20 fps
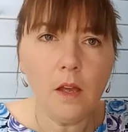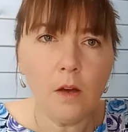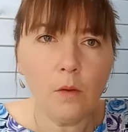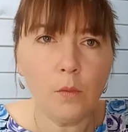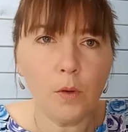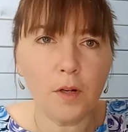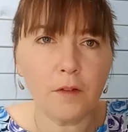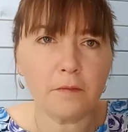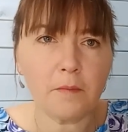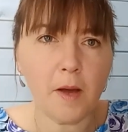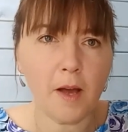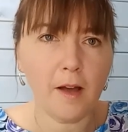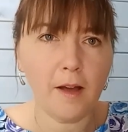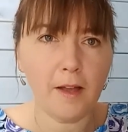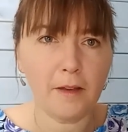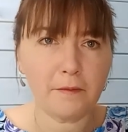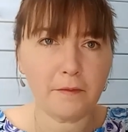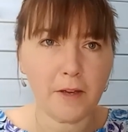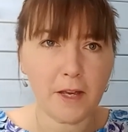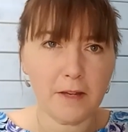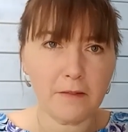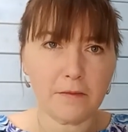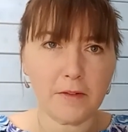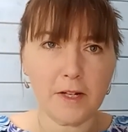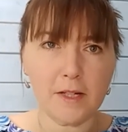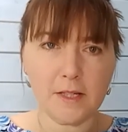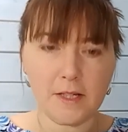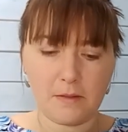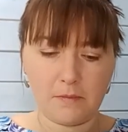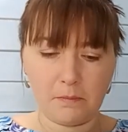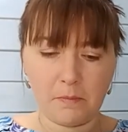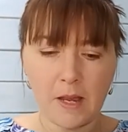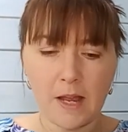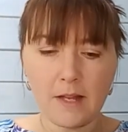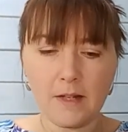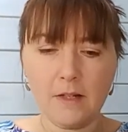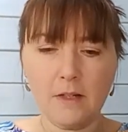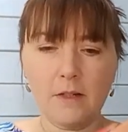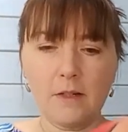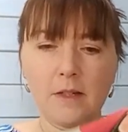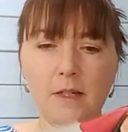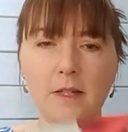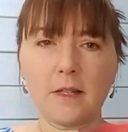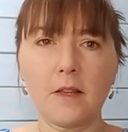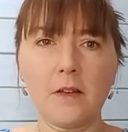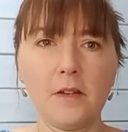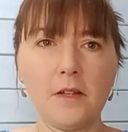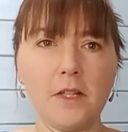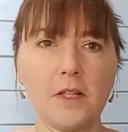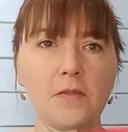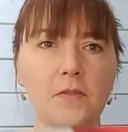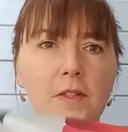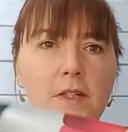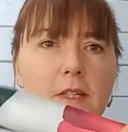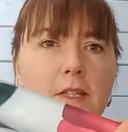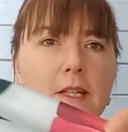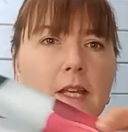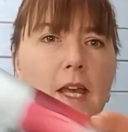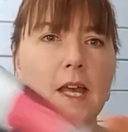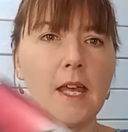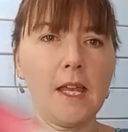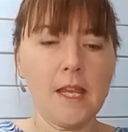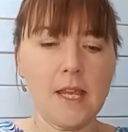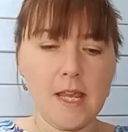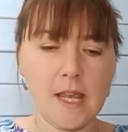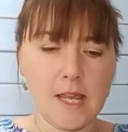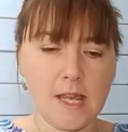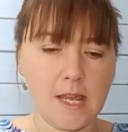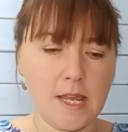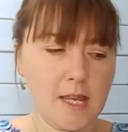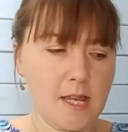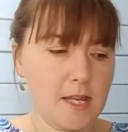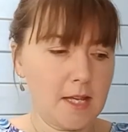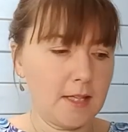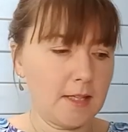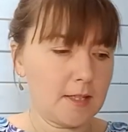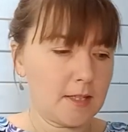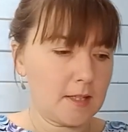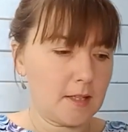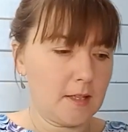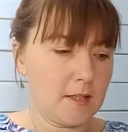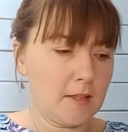One of my favourite pattern designs for today is